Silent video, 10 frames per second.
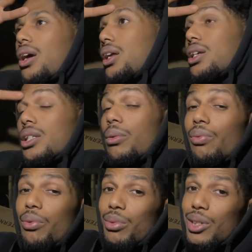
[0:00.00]
And then some
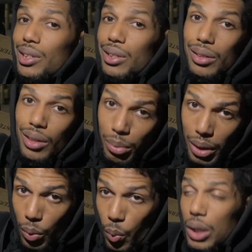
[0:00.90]
of them are
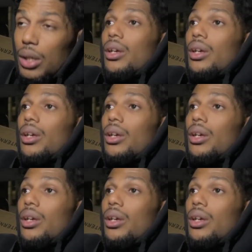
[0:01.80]
they weak.